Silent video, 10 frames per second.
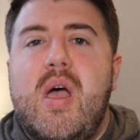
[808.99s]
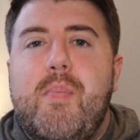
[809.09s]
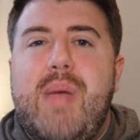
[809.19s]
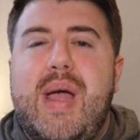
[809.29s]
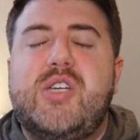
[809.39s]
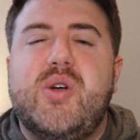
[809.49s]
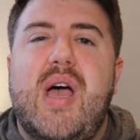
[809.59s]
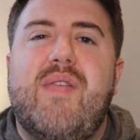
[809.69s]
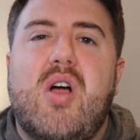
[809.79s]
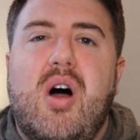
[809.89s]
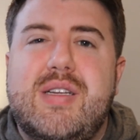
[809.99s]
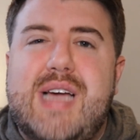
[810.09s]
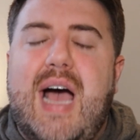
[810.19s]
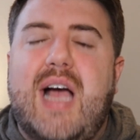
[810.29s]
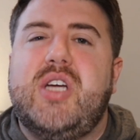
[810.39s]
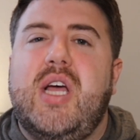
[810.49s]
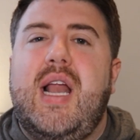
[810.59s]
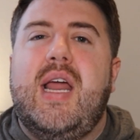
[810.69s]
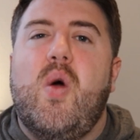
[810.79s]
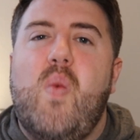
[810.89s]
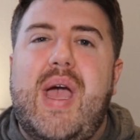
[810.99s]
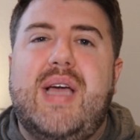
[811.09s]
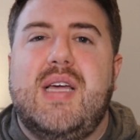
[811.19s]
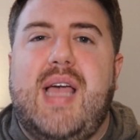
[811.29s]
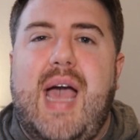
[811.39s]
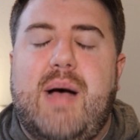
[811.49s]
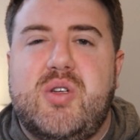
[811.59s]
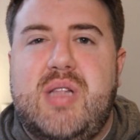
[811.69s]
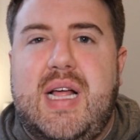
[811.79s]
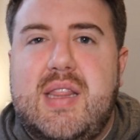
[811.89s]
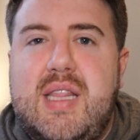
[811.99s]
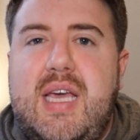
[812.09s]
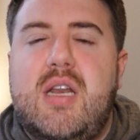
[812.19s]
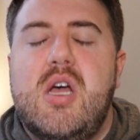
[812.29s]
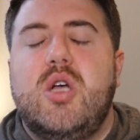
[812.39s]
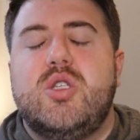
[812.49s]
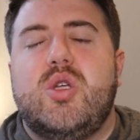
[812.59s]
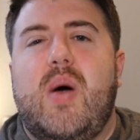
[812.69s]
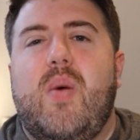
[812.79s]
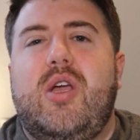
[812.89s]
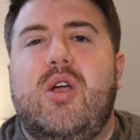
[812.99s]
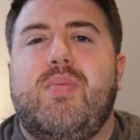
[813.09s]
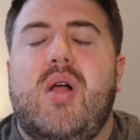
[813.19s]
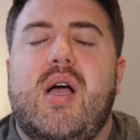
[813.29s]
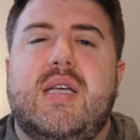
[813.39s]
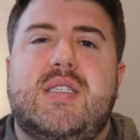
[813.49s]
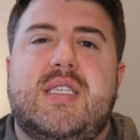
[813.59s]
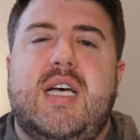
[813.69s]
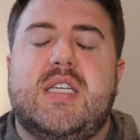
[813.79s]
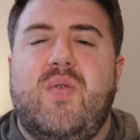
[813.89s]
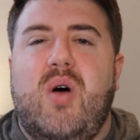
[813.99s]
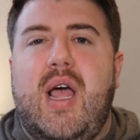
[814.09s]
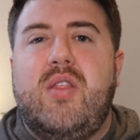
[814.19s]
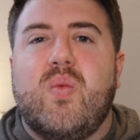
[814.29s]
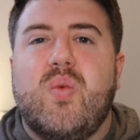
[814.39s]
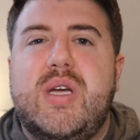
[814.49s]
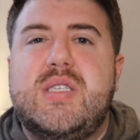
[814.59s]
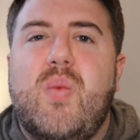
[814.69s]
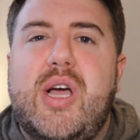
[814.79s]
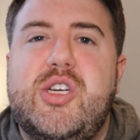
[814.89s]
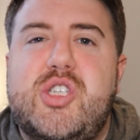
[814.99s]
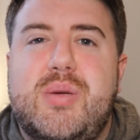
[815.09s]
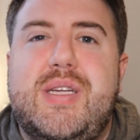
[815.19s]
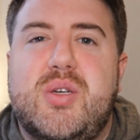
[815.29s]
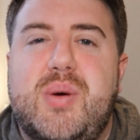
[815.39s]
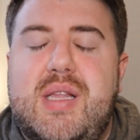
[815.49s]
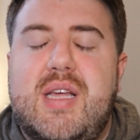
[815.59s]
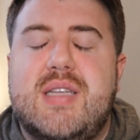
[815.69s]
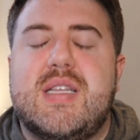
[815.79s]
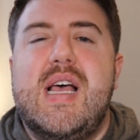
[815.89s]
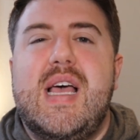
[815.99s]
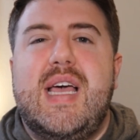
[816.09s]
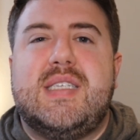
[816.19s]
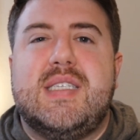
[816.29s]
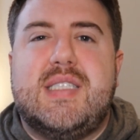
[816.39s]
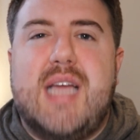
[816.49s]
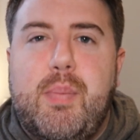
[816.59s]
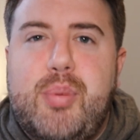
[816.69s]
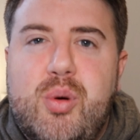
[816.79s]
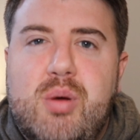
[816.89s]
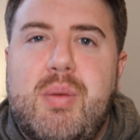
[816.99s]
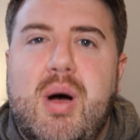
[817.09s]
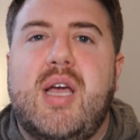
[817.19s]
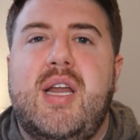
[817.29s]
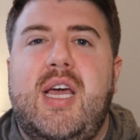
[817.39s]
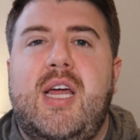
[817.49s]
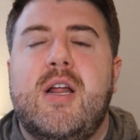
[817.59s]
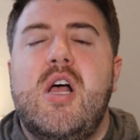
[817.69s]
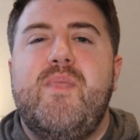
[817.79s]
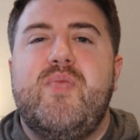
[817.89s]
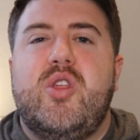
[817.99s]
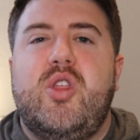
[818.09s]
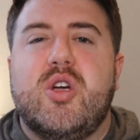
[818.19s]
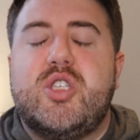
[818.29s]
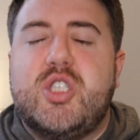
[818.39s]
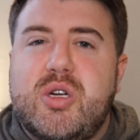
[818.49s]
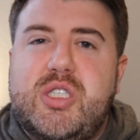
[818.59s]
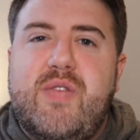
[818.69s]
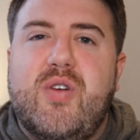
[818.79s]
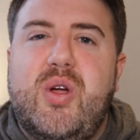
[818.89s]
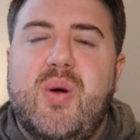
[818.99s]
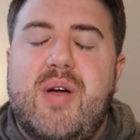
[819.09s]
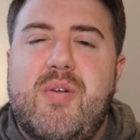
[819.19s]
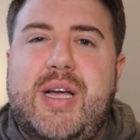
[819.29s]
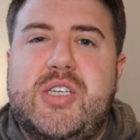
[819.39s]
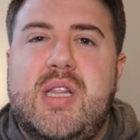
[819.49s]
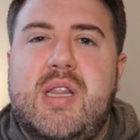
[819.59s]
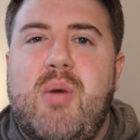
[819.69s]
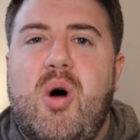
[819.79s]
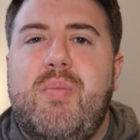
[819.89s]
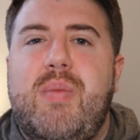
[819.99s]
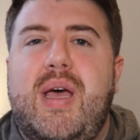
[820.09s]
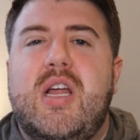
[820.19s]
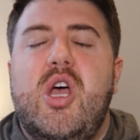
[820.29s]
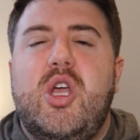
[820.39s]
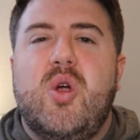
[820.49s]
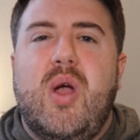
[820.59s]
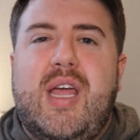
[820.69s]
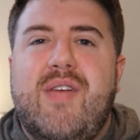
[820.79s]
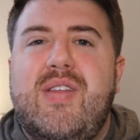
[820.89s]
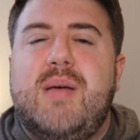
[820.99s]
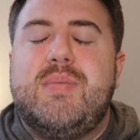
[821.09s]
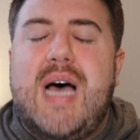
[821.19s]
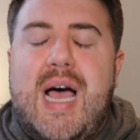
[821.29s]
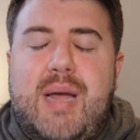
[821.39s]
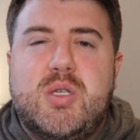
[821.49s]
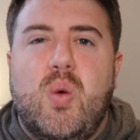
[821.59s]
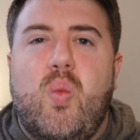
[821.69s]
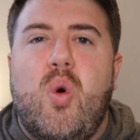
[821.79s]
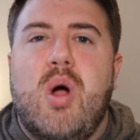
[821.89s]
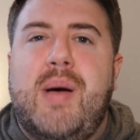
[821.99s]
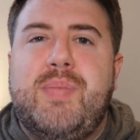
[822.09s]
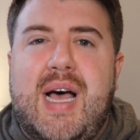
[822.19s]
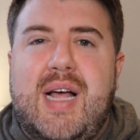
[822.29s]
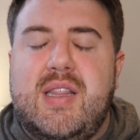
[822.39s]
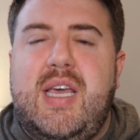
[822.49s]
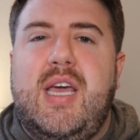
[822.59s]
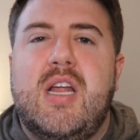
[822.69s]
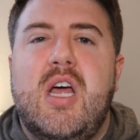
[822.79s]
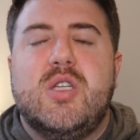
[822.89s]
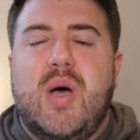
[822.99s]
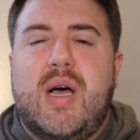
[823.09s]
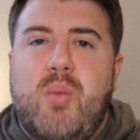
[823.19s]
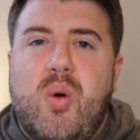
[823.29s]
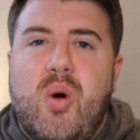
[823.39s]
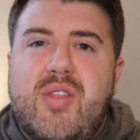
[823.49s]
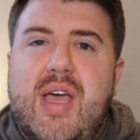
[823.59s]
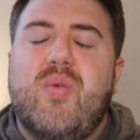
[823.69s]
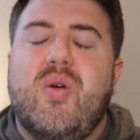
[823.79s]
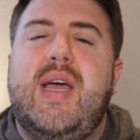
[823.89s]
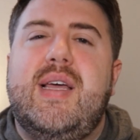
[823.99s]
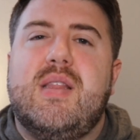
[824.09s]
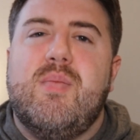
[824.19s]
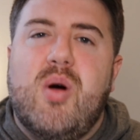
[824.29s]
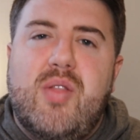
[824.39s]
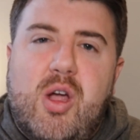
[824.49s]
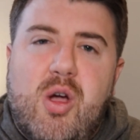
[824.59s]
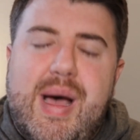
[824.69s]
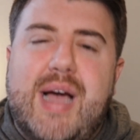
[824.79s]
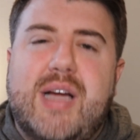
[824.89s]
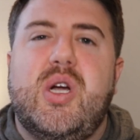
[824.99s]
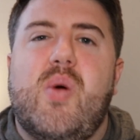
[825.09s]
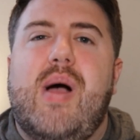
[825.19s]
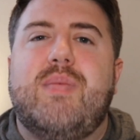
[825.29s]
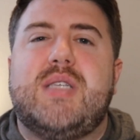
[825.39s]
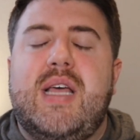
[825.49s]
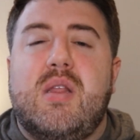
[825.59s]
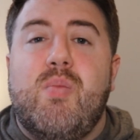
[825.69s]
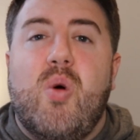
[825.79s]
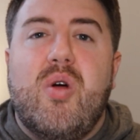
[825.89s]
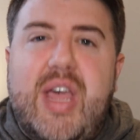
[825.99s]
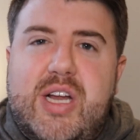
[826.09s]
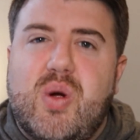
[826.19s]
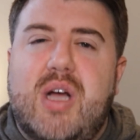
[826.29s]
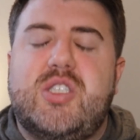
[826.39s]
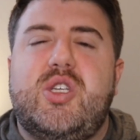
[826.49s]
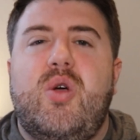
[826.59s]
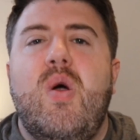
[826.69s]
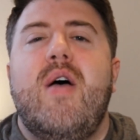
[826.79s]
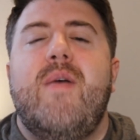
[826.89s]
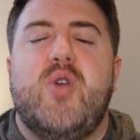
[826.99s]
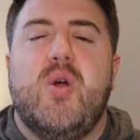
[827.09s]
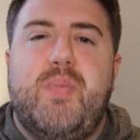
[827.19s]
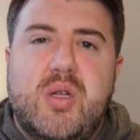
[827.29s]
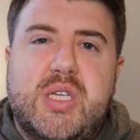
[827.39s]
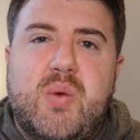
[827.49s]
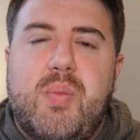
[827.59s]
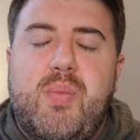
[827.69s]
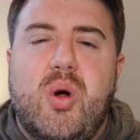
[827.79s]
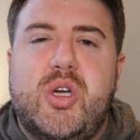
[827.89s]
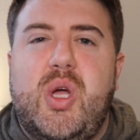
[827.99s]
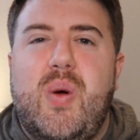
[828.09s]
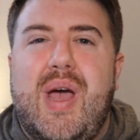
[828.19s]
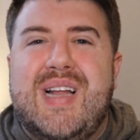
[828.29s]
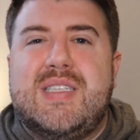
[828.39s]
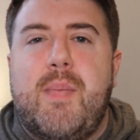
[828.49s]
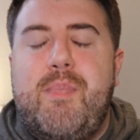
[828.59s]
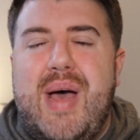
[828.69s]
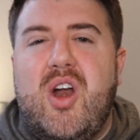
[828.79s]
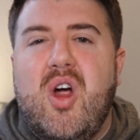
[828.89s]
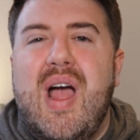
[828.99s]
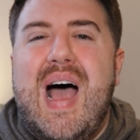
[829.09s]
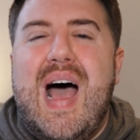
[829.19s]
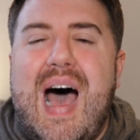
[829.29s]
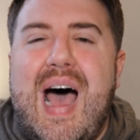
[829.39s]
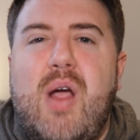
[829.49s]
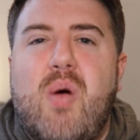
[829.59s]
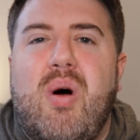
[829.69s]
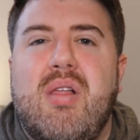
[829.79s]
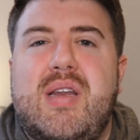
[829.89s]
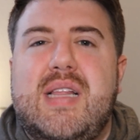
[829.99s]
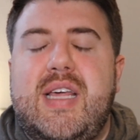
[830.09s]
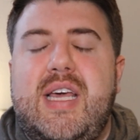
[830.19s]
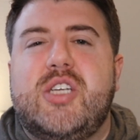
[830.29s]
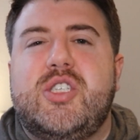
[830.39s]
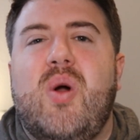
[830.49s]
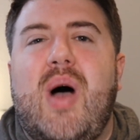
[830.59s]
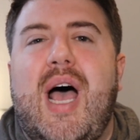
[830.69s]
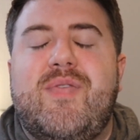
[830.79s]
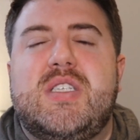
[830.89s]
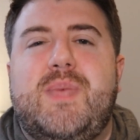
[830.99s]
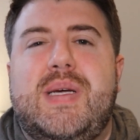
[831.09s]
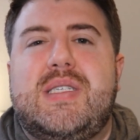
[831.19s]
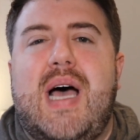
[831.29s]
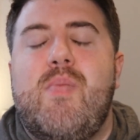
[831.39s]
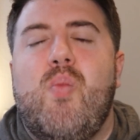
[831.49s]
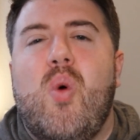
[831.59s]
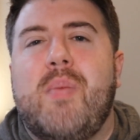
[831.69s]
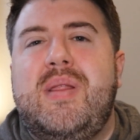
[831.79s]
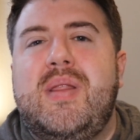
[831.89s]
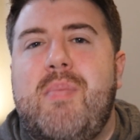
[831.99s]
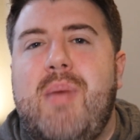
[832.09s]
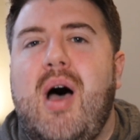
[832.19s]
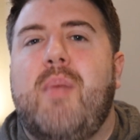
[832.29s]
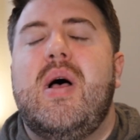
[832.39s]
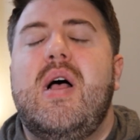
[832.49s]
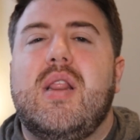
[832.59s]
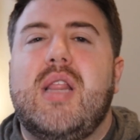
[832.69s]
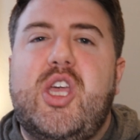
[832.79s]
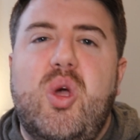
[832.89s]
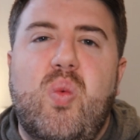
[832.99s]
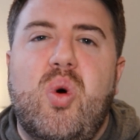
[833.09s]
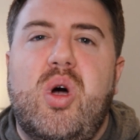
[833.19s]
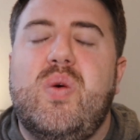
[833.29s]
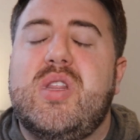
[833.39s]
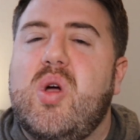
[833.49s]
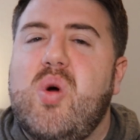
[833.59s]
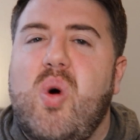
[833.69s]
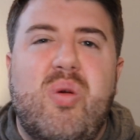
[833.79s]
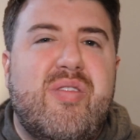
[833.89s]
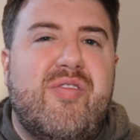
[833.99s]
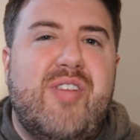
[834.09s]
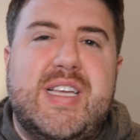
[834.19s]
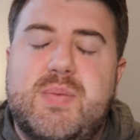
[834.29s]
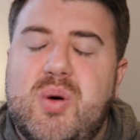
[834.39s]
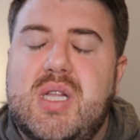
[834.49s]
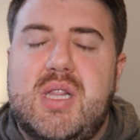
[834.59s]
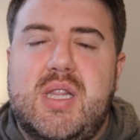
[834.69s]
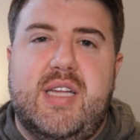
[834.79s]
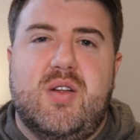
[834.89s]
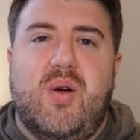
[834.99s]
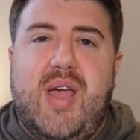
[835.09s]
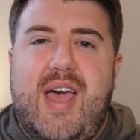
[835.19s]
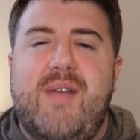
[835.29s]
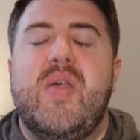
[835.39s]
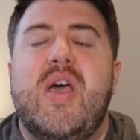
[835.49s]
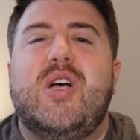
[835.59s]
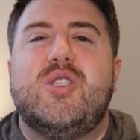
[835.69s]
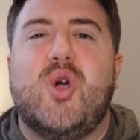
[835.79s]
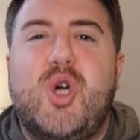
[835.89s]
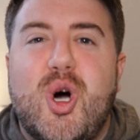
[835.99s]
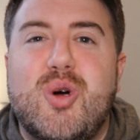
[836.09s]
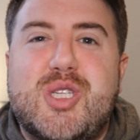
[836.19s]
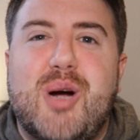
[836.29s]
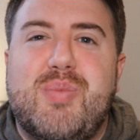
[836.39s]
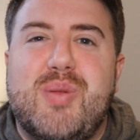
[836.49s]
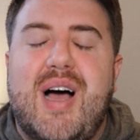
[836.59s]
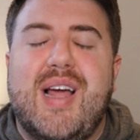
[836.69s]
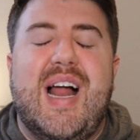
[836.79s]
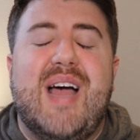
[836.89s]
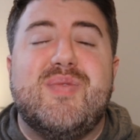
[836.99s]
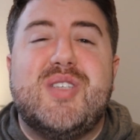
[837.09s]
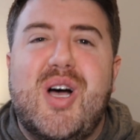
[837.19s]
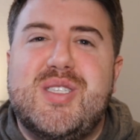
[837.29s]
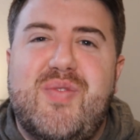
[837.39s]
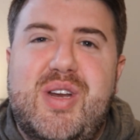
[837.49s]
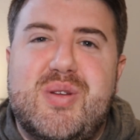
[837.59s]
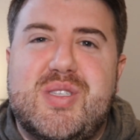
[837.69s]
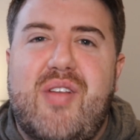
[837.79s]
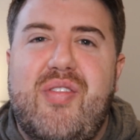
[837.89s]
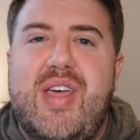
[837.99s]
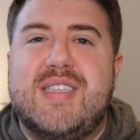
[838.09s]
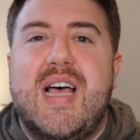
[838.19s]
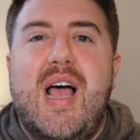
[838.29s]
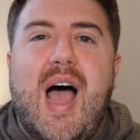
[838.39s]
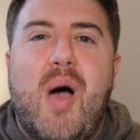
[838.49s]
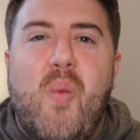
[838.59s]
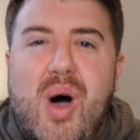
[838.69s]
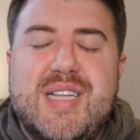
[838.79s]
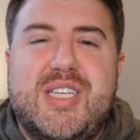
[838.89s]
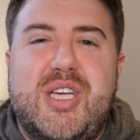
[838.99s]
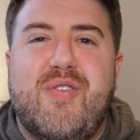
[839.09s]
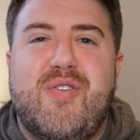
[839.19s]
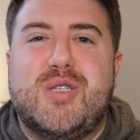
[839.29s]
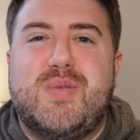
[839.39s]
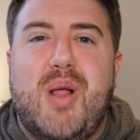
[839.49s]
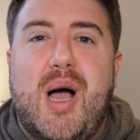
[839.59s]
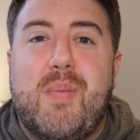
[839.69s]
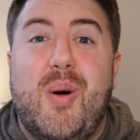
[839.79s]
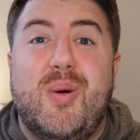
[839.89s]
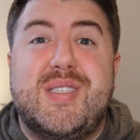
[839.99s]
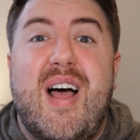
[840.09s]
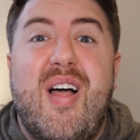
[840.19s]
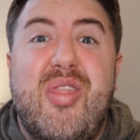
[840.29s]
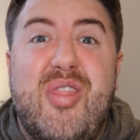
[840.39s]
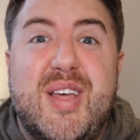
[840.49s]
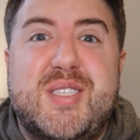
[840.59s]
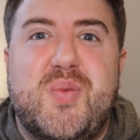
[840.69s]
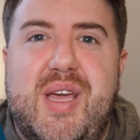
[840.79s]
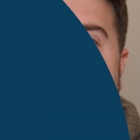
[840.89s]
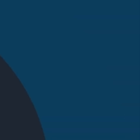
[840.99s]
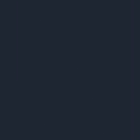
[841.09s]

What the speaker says: Make sure you have a call to action and a way to capture that lead, so that way your blog is successful. And the reason why you should be doing this is it's that pull marketing. They're searching for your information in the moment. You're giving them time to warm up that lead. So the more they read, the more they go back to your website, the more they trust you. They're building rapport to you, and it's a better, high quality lead because you don't have to spend time warming them up like you would with a cold Facebook lead. Okay. So go start blogging. I have tons of videos on this. I want to see your first blog post this week.